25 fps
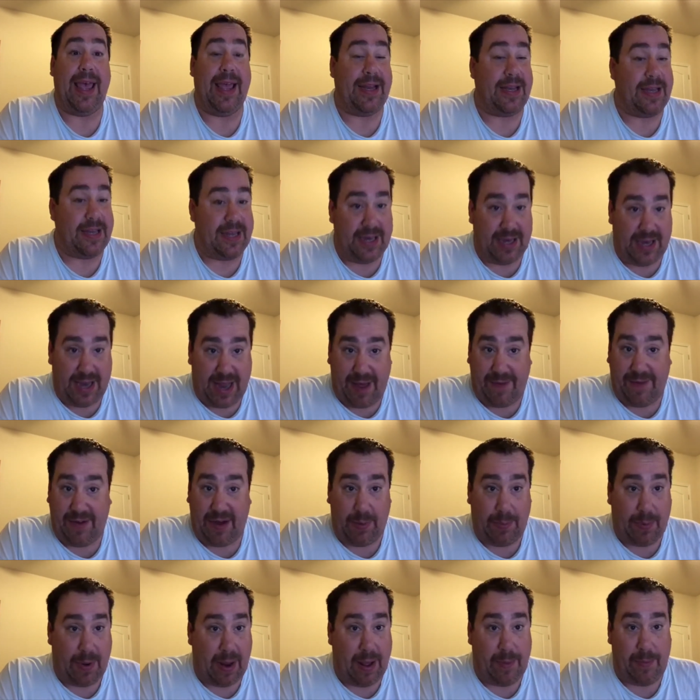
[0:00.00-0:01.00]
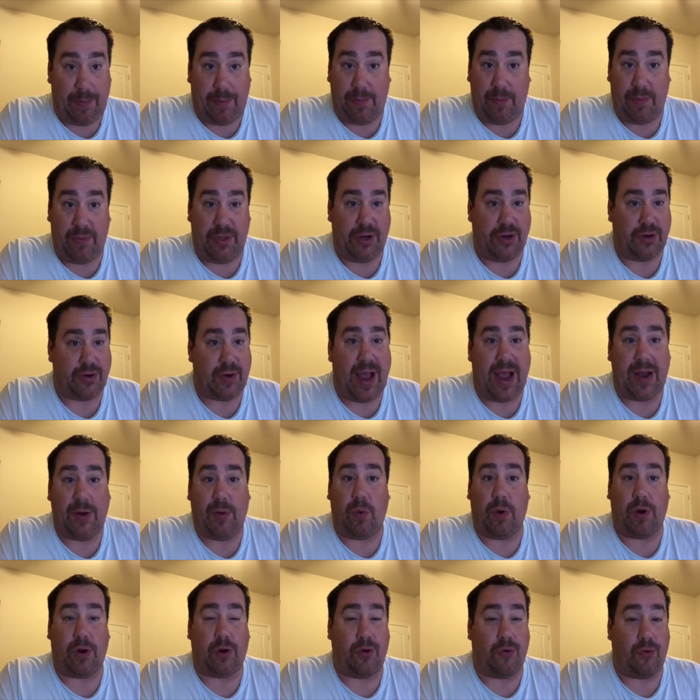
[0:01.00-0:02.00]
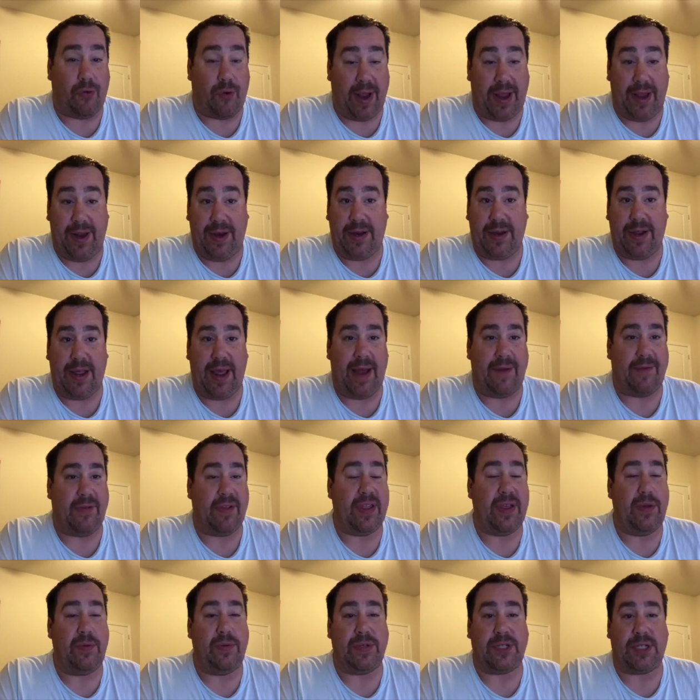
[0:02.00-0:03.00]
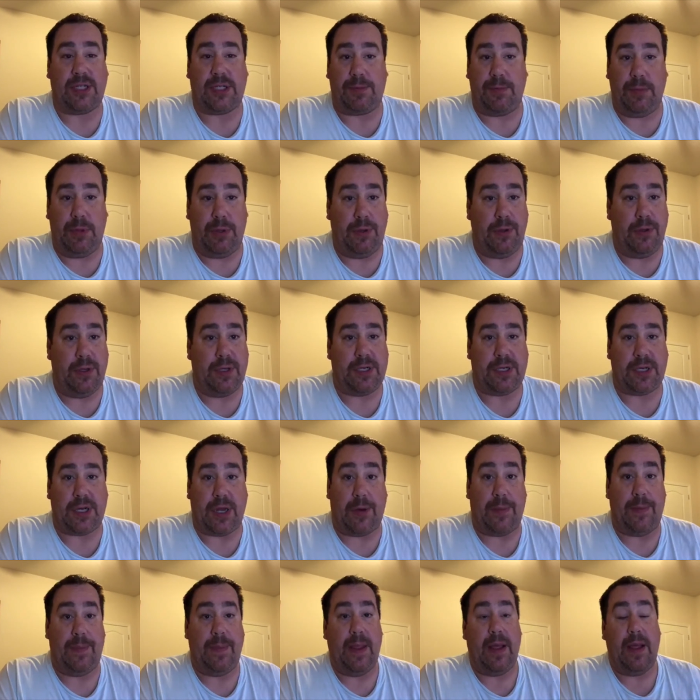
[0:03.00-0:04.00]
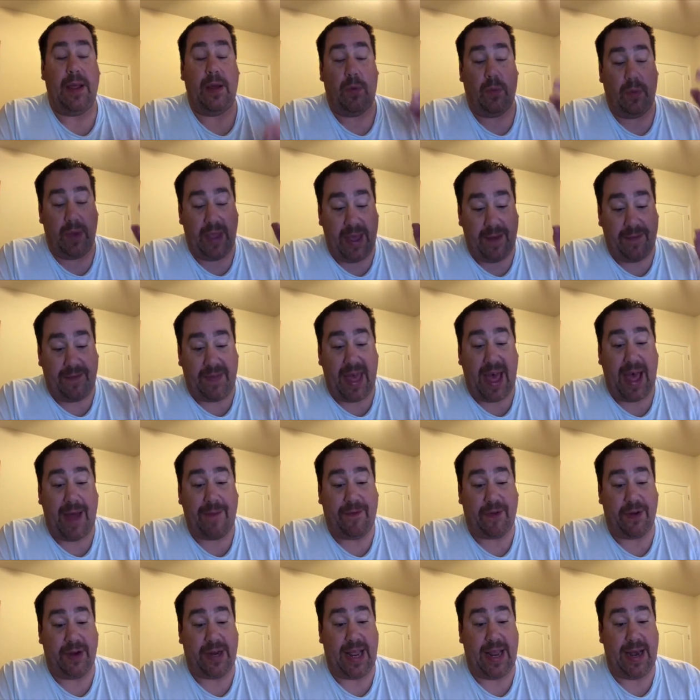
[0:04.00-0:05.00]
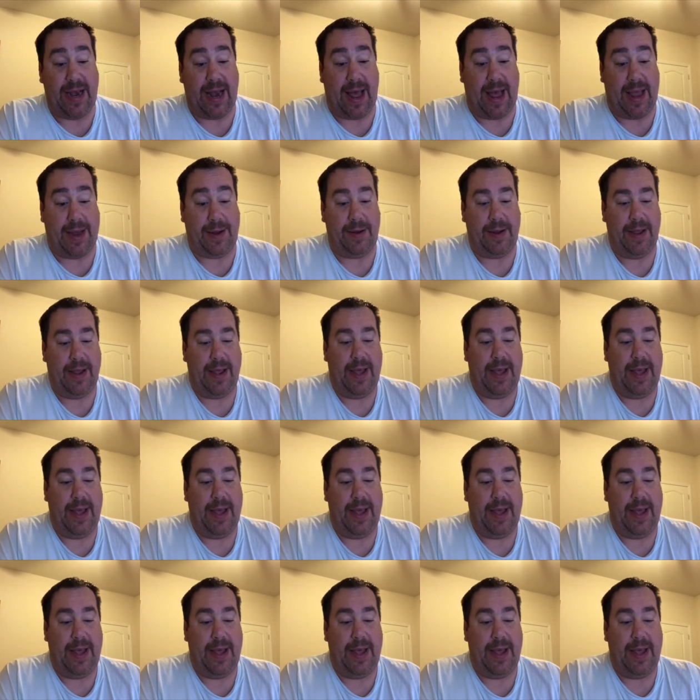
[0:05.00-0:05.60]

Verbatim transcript: It didn't have any problem. The drag worked great. Everything was smooth. So we have that for day 9.